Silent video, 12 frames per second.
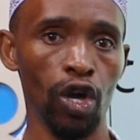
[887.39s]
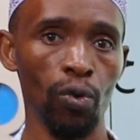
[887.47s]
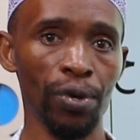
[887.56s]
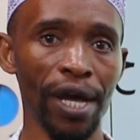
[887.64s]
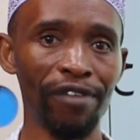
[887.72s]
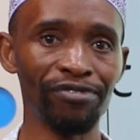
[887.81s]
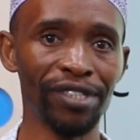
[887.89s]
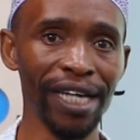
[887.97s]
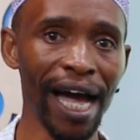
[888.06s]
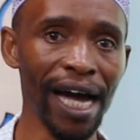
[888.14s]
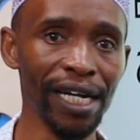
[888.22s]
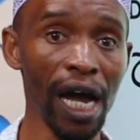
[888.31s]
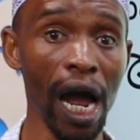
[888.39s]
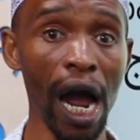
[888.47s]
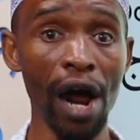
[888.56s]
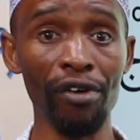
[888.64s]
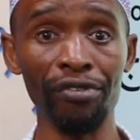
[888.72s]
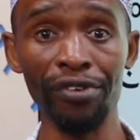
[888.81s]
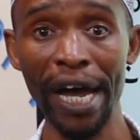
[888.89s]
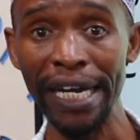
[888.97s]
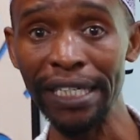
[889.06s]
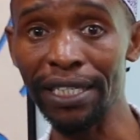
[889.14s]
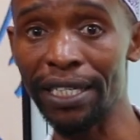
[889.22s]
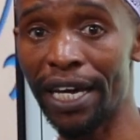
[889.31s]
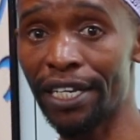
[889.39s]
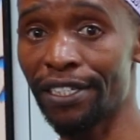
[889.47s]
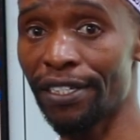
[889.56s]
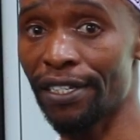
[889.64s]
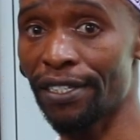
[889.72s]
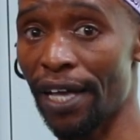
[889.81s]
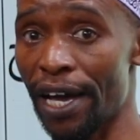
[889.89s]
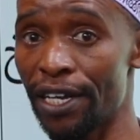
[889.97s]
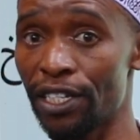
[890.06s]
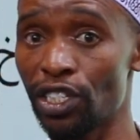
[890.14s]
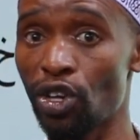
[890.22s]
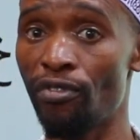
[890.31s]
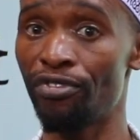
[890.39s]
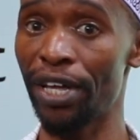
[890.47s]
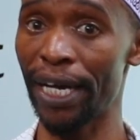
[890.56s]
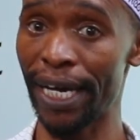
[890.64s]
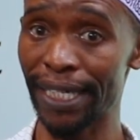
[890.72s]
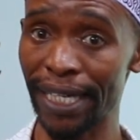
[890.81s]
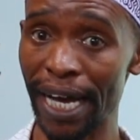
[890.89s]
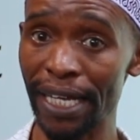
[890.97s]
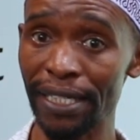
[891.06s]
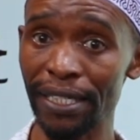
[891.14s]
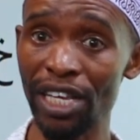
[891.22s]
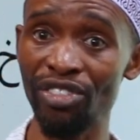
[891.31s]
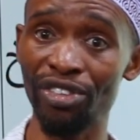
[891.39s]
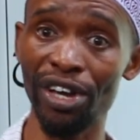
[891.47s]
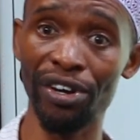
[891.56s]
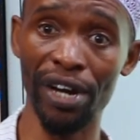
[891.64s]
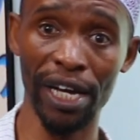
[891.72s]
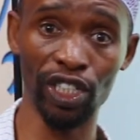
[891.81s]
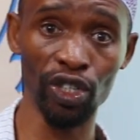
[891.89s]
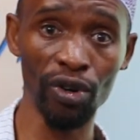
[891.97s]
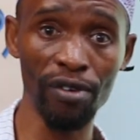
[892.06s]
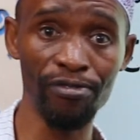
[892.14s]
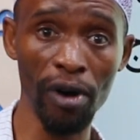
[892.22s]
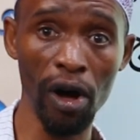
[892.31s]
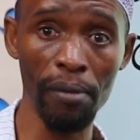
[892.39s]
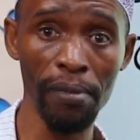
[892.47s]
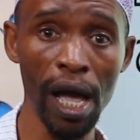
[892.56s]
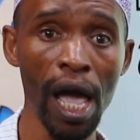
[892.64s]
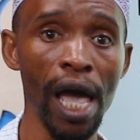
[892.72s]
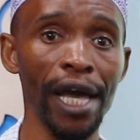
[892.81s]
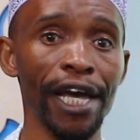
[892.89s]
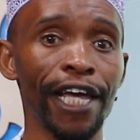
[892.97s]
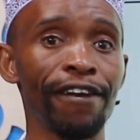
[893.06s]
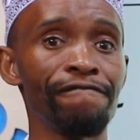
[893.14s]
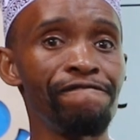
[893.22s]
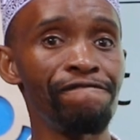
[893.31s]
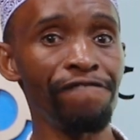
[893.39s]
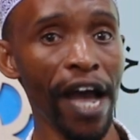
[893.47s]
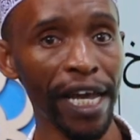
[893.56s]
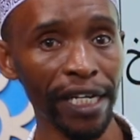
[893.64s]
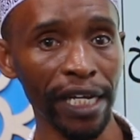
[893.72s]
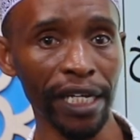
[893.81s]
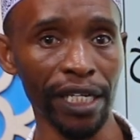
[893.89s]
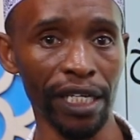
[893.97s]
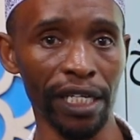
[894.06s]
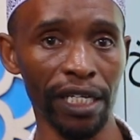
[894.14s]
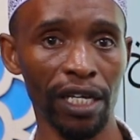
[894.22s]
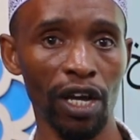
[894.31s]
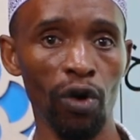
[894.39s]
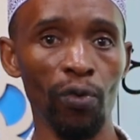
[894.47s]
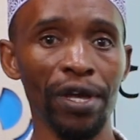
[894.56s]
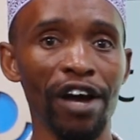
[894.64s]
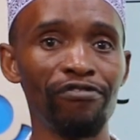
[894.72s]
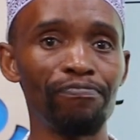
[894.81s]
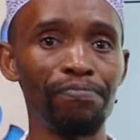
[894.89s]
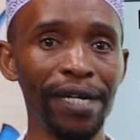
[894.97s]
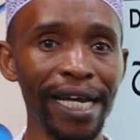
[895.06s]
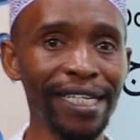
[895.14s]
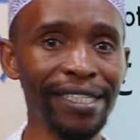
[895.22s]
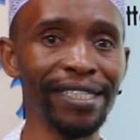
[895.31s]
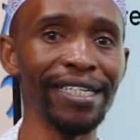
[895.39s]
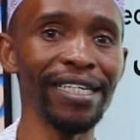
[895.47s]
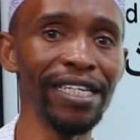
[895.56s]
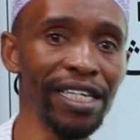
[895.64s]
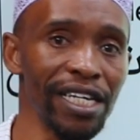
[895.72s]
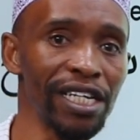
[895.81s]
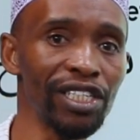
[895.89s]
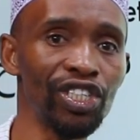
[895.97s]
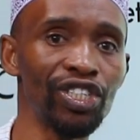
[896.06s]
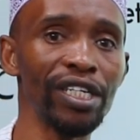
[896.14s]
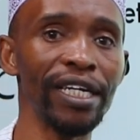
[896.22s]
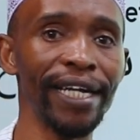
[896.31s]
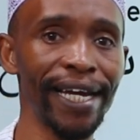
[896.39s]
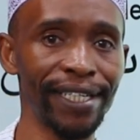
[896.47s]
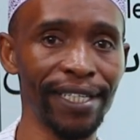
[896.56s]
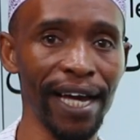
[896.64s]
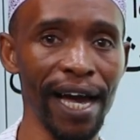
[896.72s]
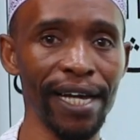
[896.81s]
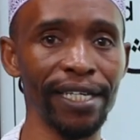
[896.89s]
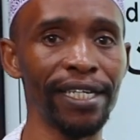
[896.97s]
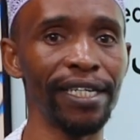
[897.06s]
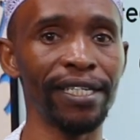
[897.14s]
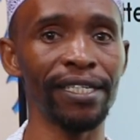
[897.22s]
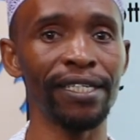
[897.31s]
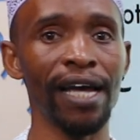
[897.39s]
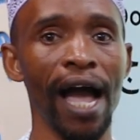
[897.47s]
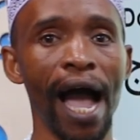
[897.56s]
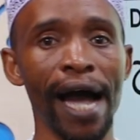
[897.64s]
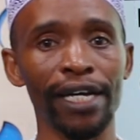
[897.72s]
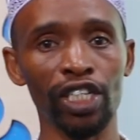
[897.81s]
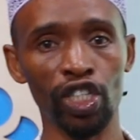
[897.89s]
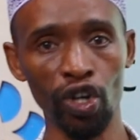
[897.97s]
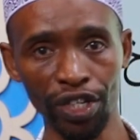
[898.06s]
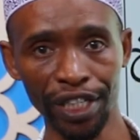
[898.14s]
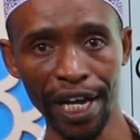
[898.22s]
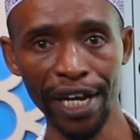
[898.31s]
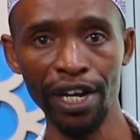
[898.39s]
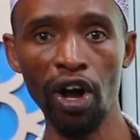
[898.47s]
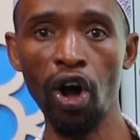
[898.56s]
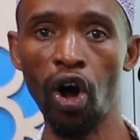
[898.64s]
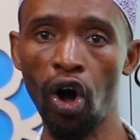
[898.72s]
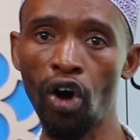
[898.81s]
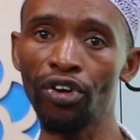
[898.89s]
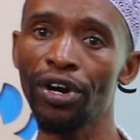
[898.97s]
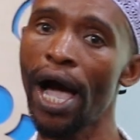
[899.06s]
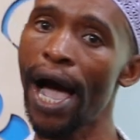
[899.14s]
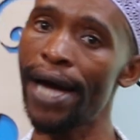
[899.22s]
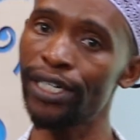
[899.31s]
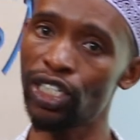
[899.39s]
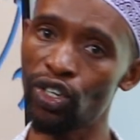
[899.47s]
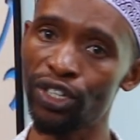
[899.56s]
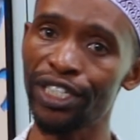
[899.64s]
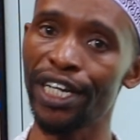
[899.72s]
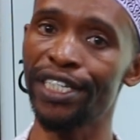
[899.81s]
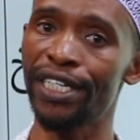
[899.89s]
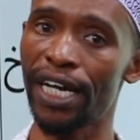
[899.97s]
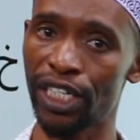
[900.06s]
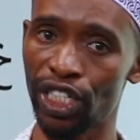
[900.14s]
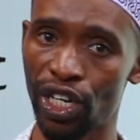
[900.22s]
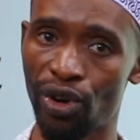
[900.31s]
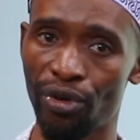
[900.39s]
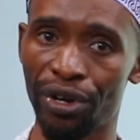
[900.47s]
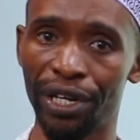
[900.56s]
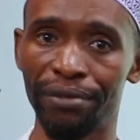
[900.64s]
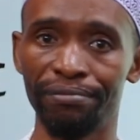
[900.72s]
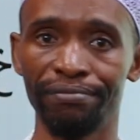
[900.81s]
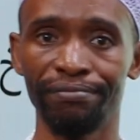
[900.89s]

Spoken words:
We have done a writing exercise of the letters in their natural form, and finally, we have placed each letter in dotted or undotted category.